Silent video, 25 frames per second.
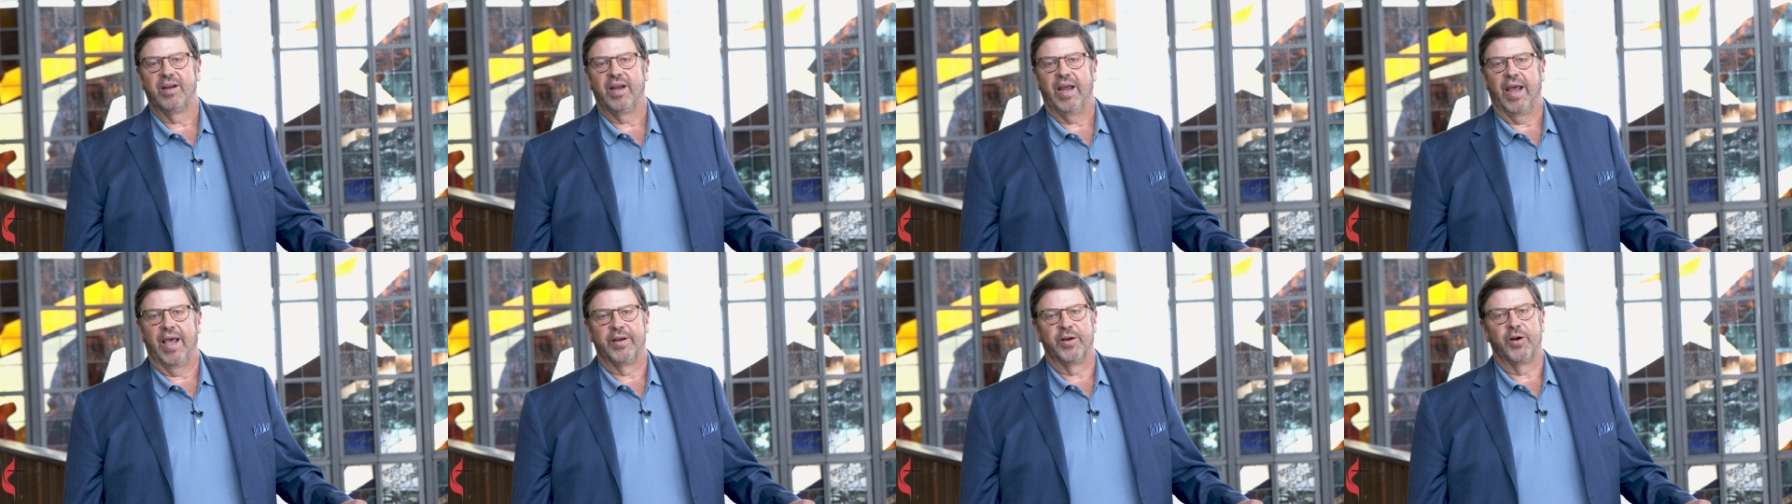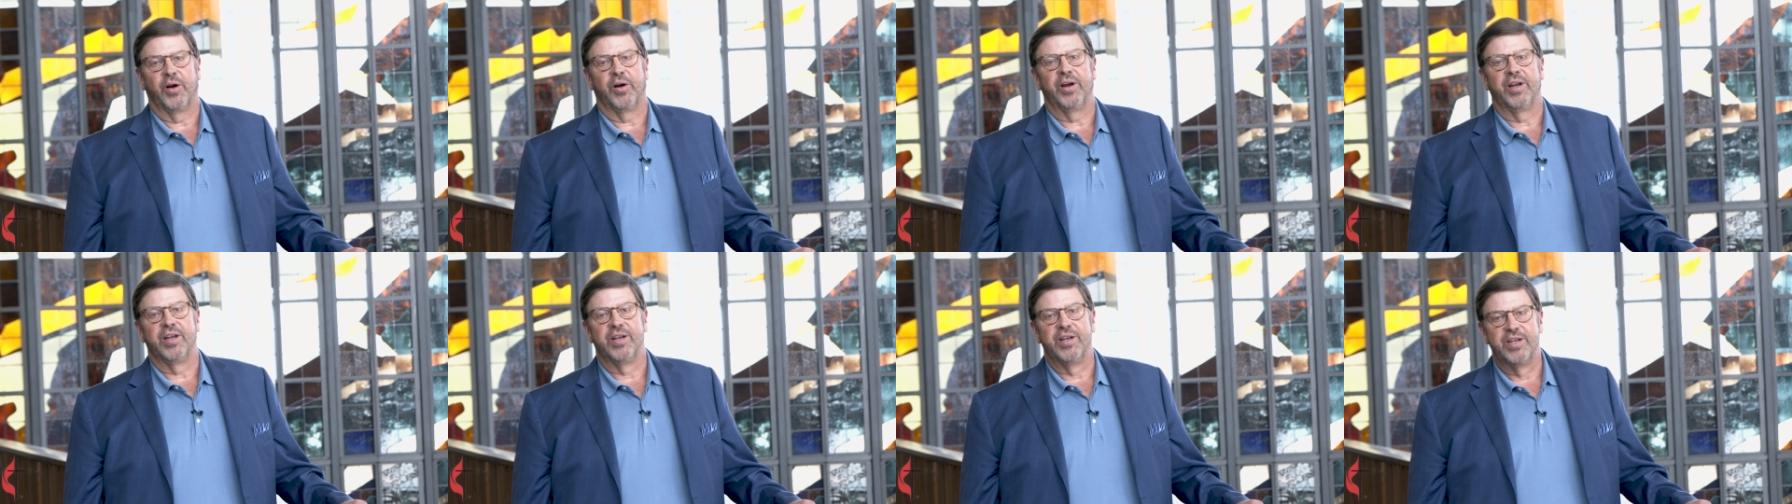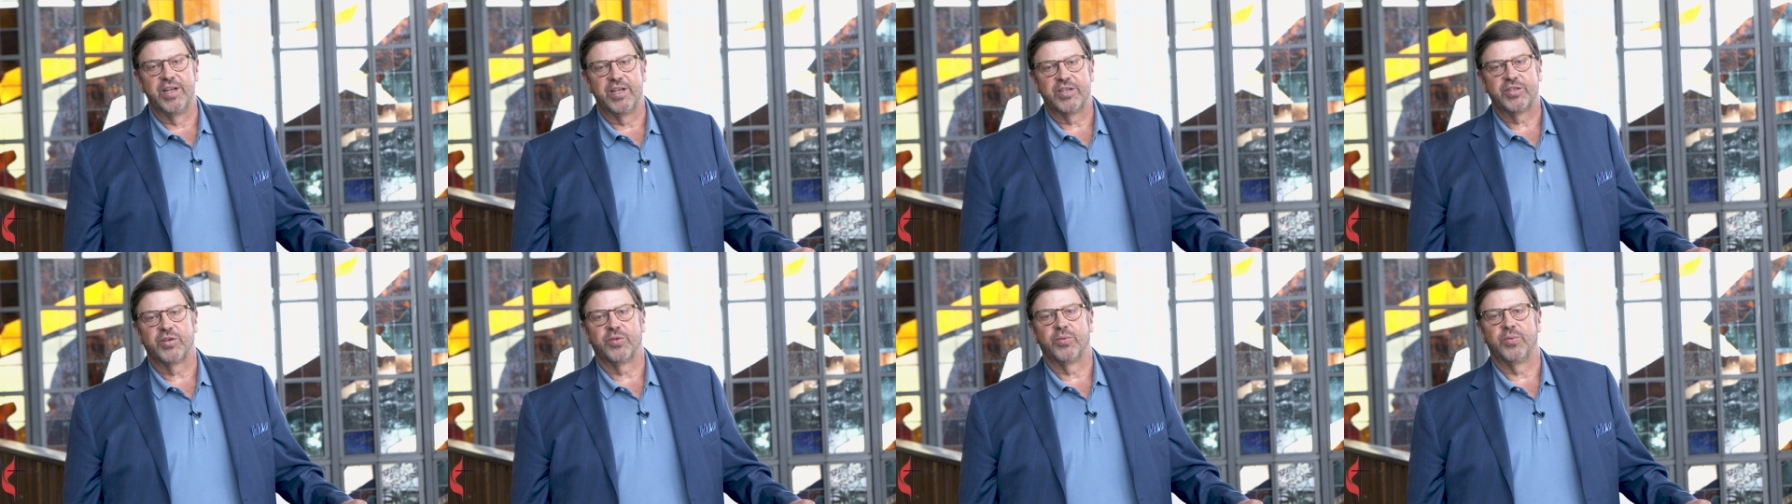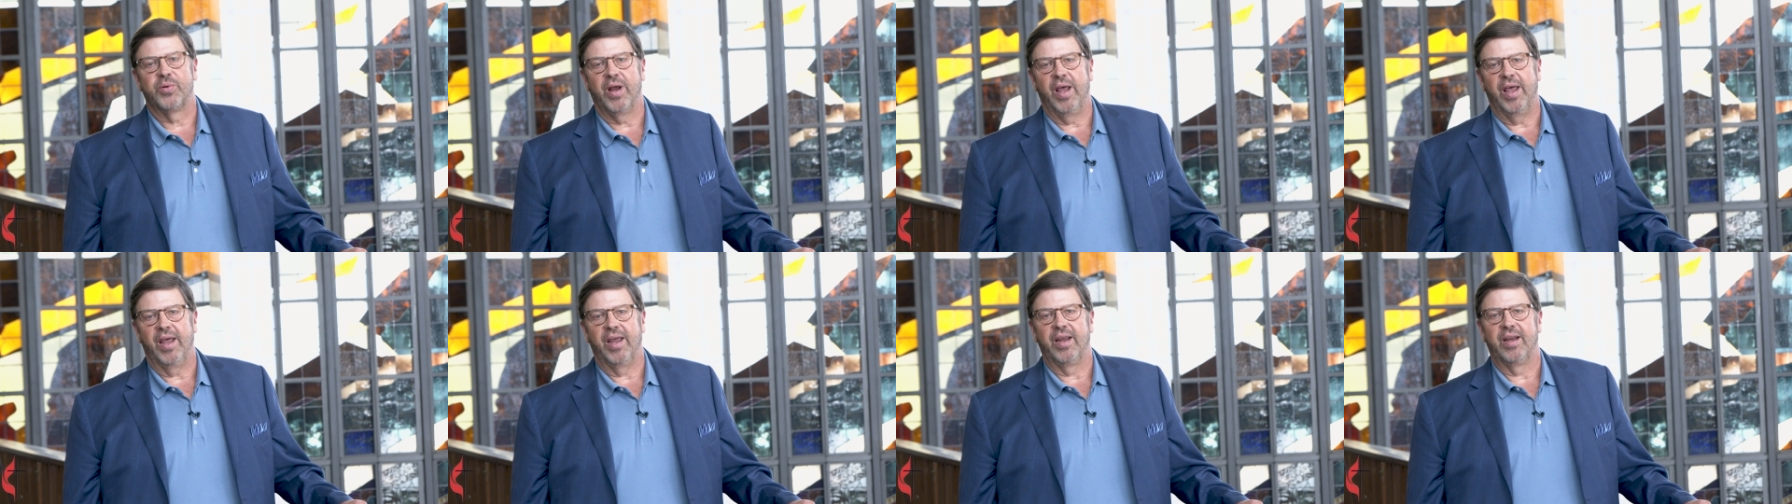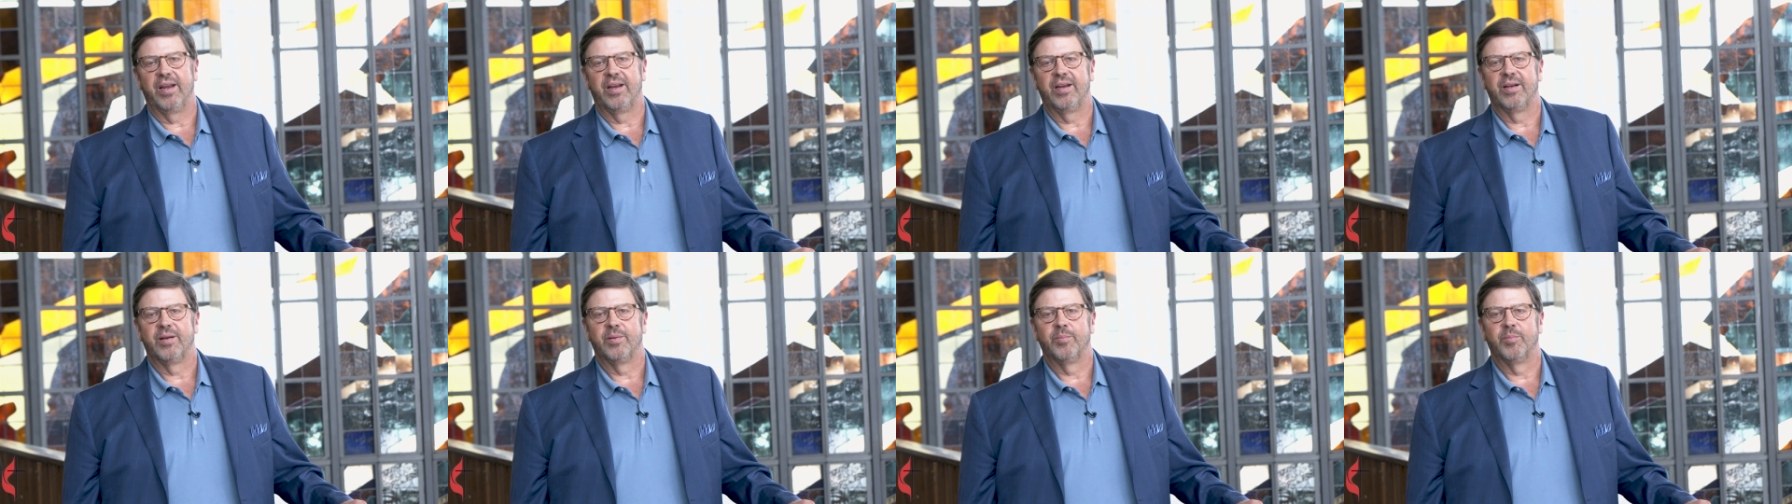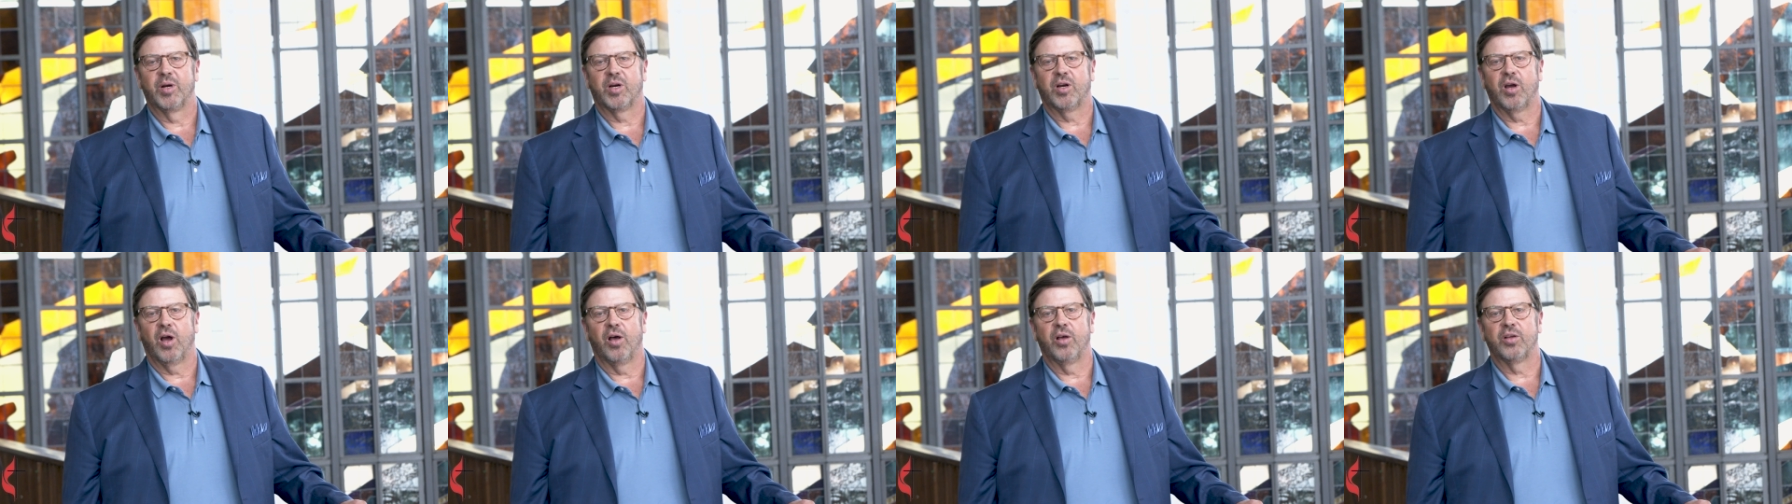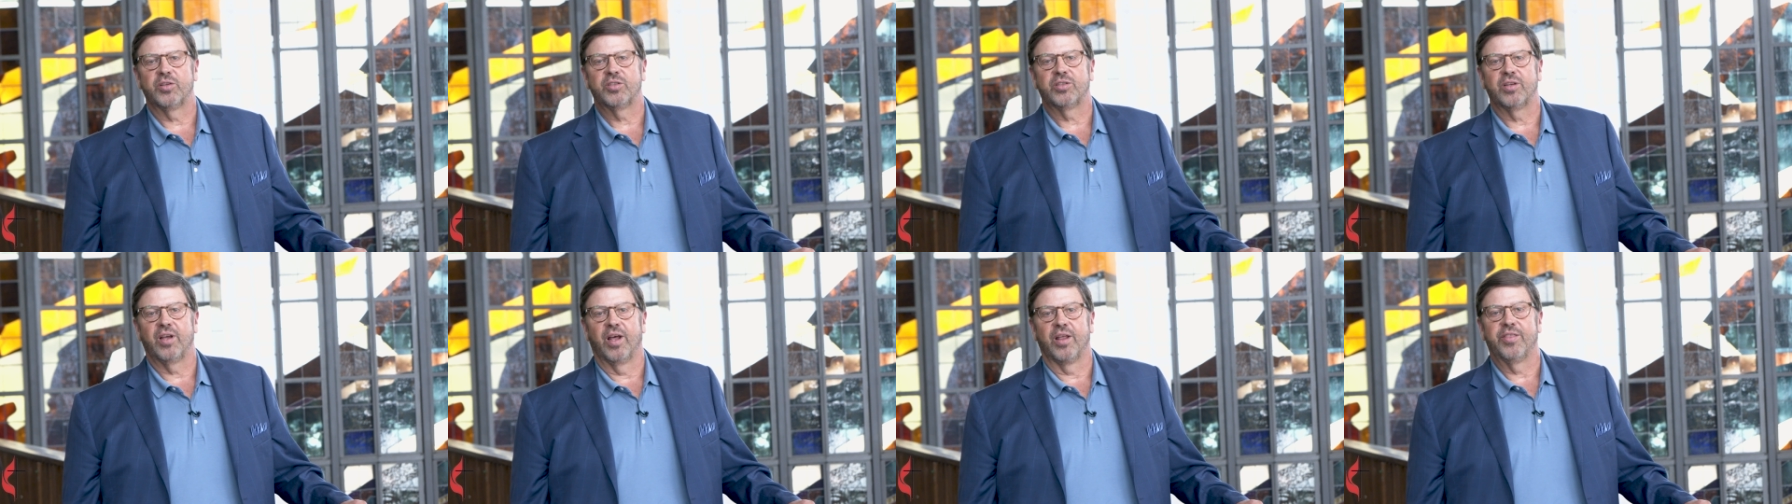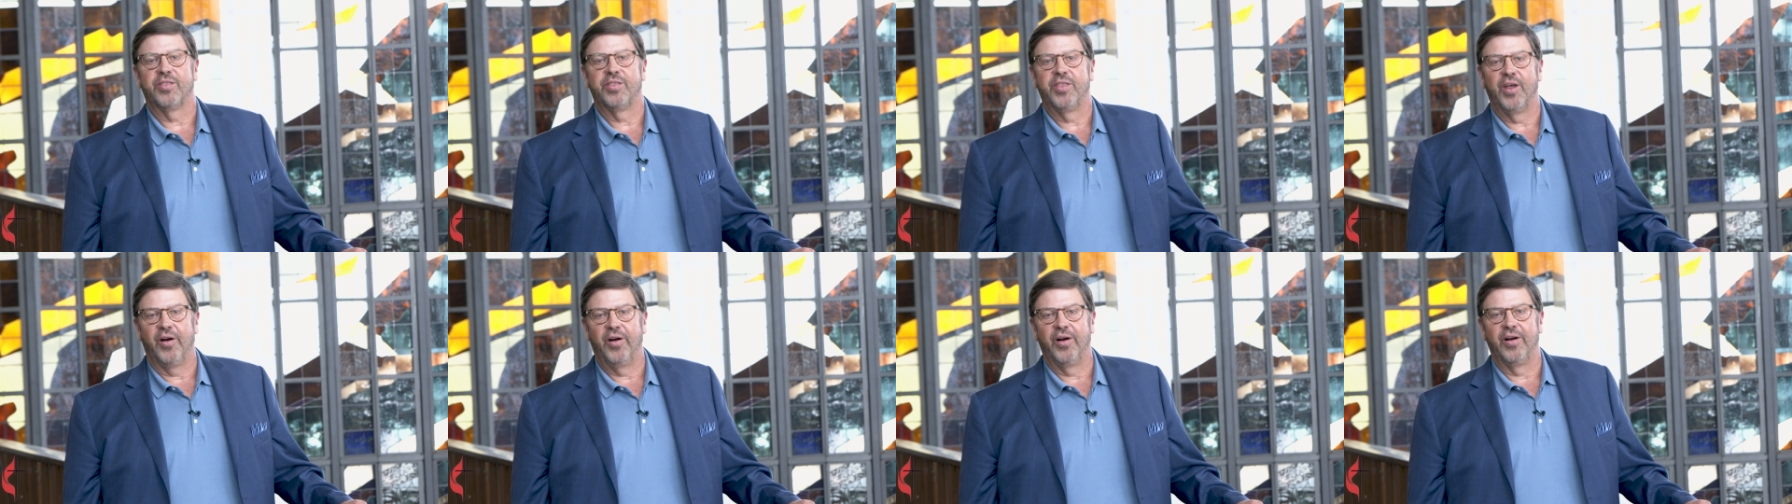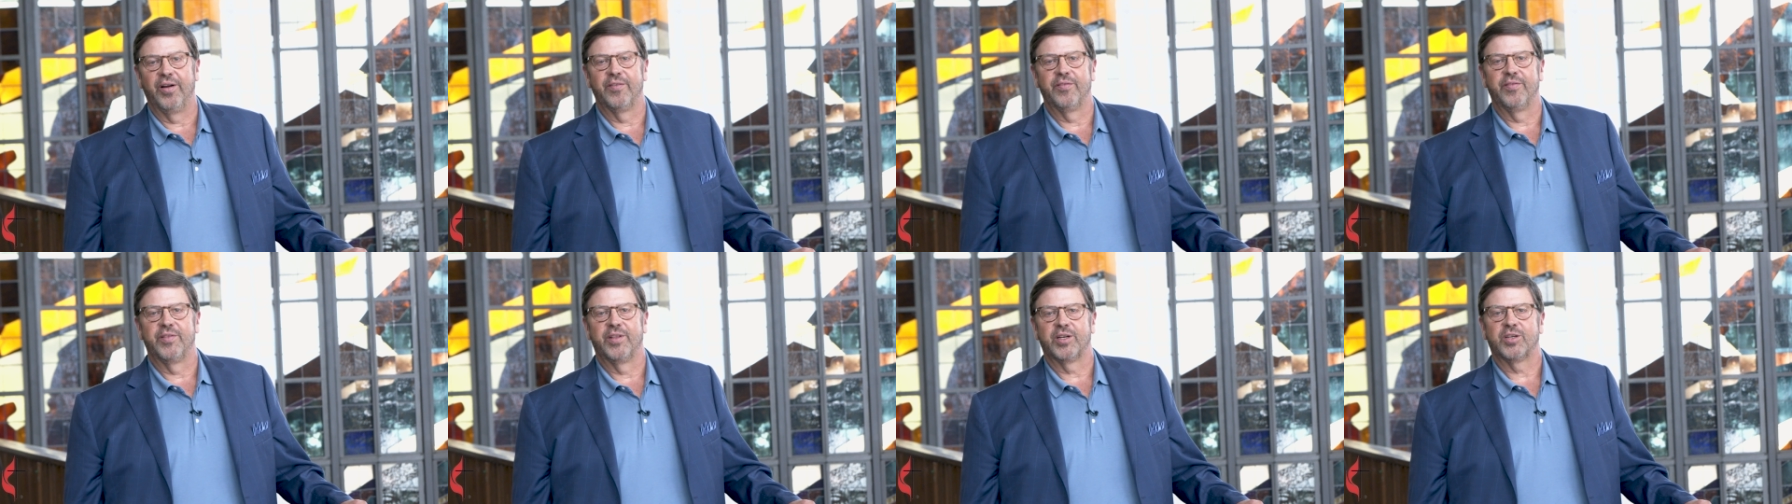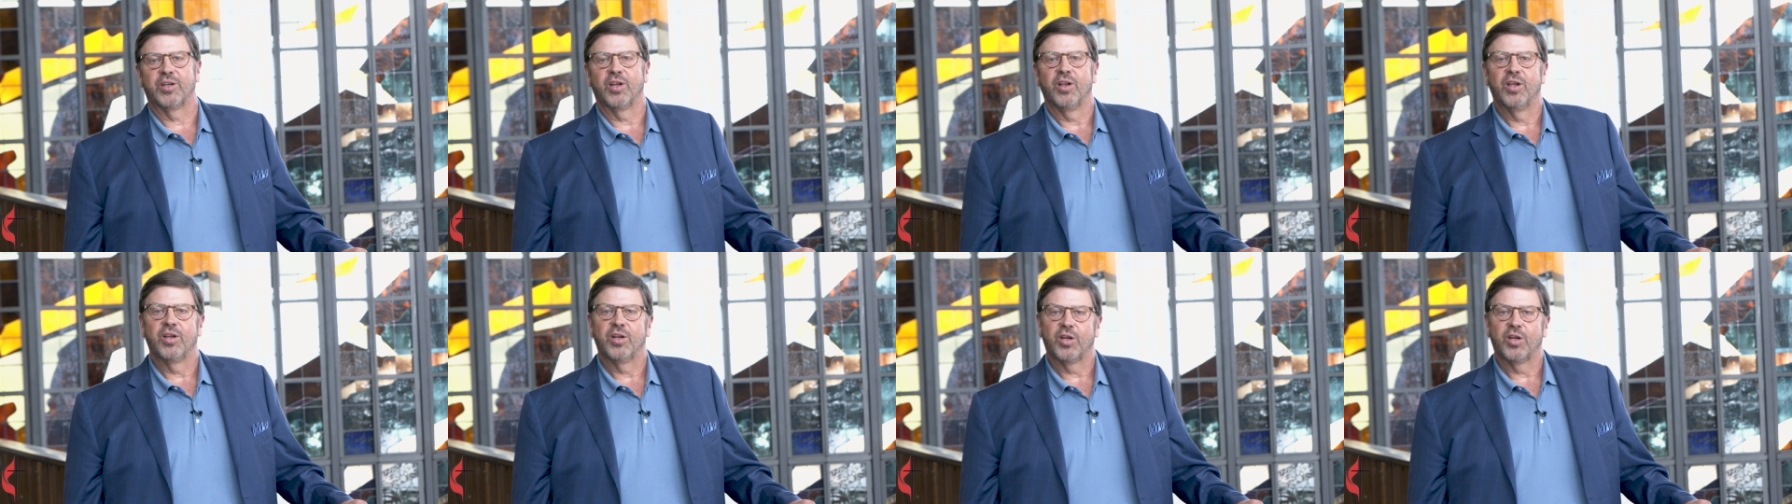and are in disarray because a third of the